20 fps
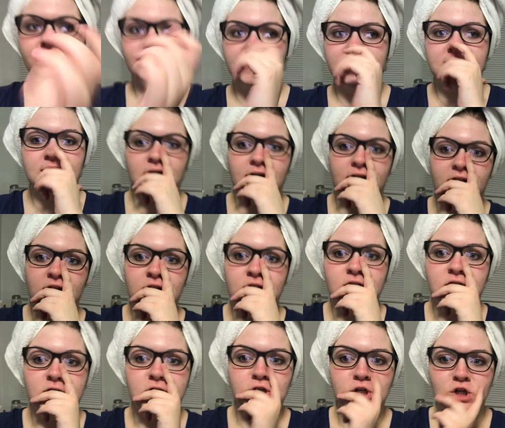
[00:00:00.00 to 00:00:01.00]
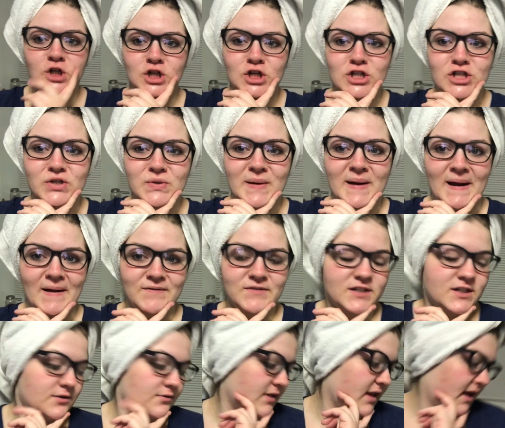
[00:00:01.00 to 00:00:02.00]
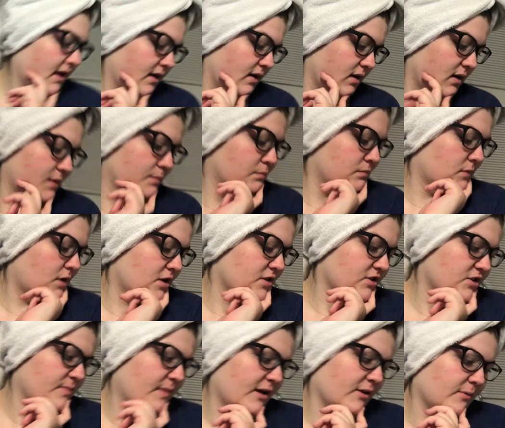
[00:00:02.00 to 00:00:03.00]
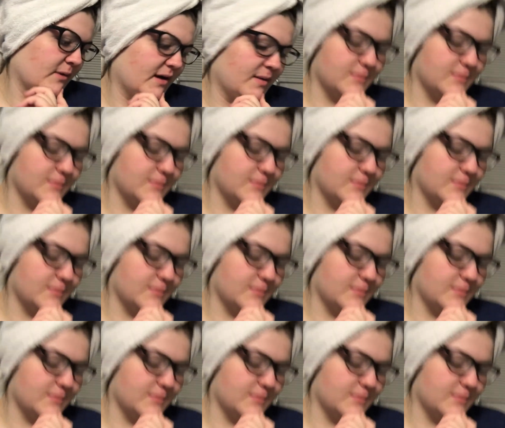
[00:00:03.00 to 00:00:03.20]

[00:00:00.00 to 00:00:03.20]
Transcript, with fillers: of it done, so I have to do that. Um, also, by the way,